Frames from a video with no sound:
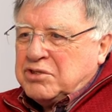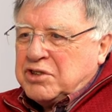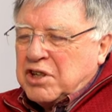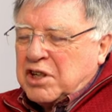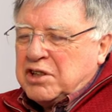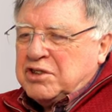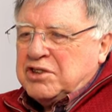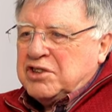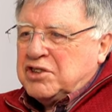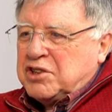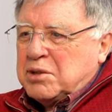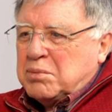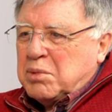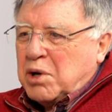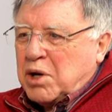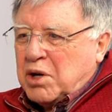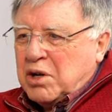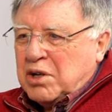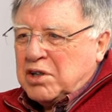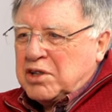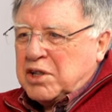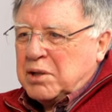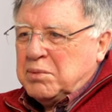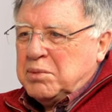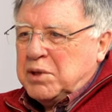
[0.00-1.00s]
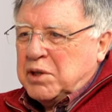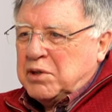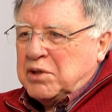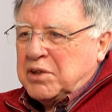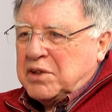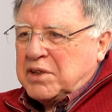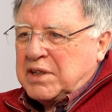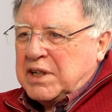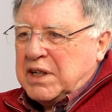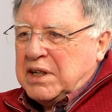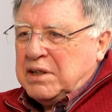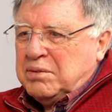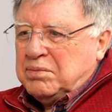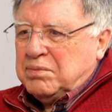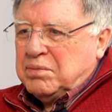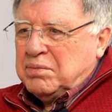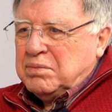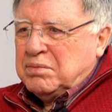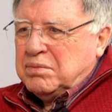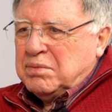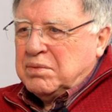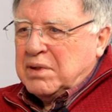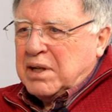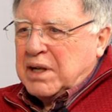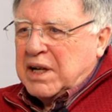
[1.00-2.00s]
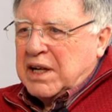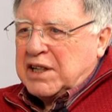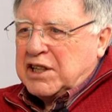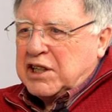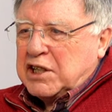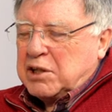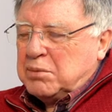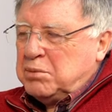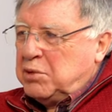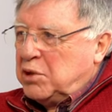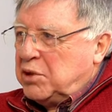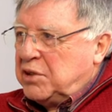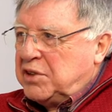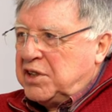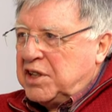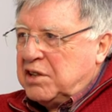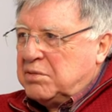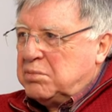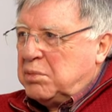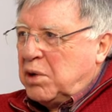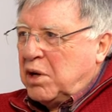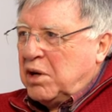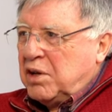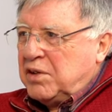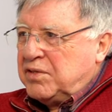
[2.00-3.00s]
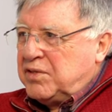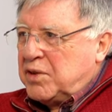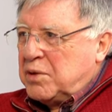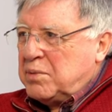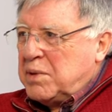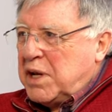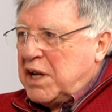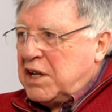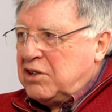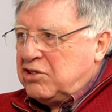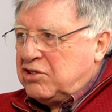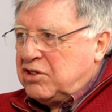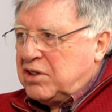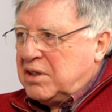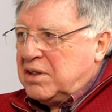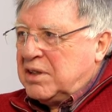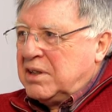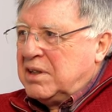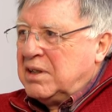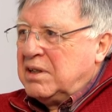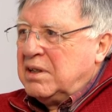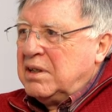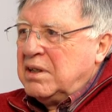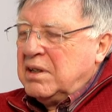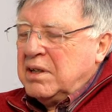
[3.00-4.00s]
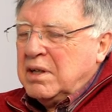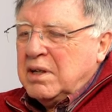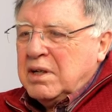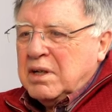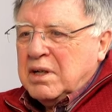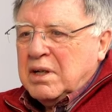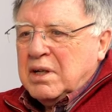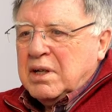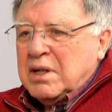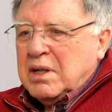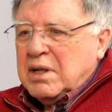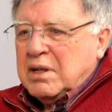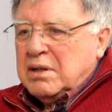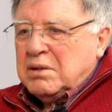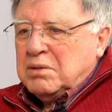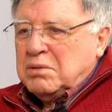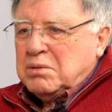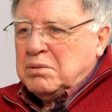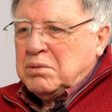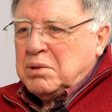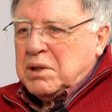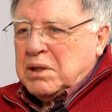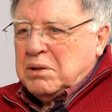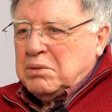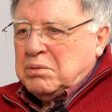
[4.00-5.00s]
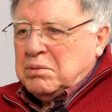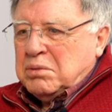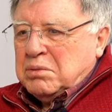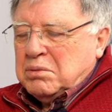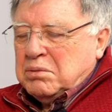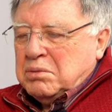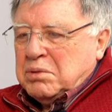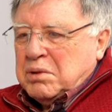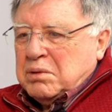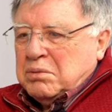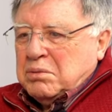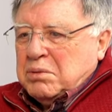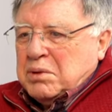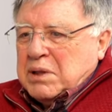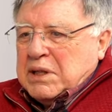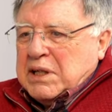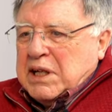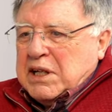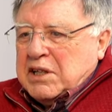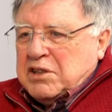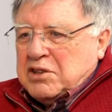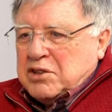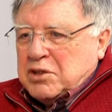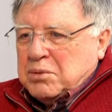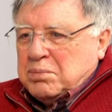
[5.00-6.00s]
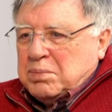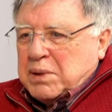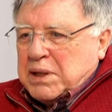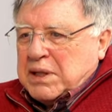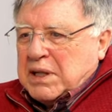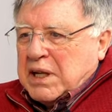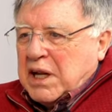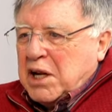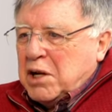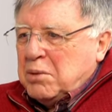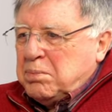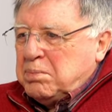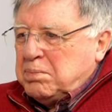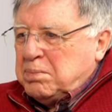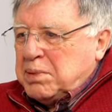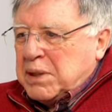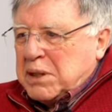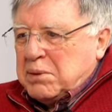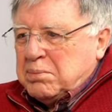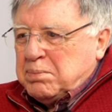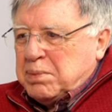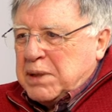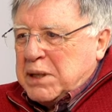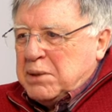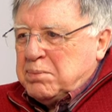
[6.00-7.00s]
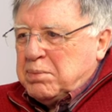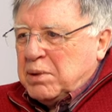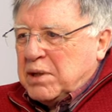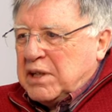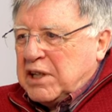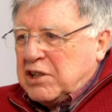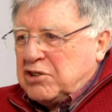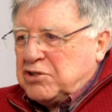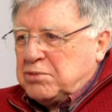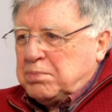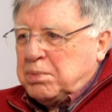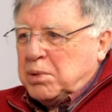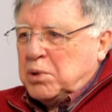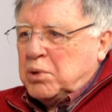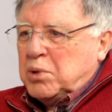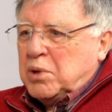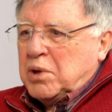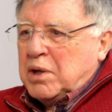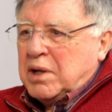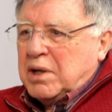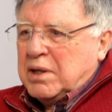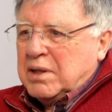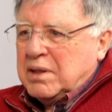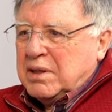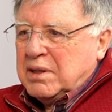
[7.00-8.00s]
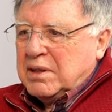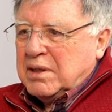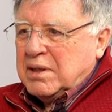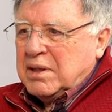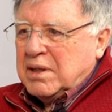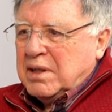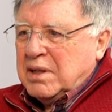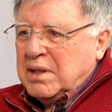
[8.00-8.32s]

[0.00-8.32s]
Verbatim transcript: church is a moral community and a community of moral formation. Mm -hmm we, we need to be helping people explore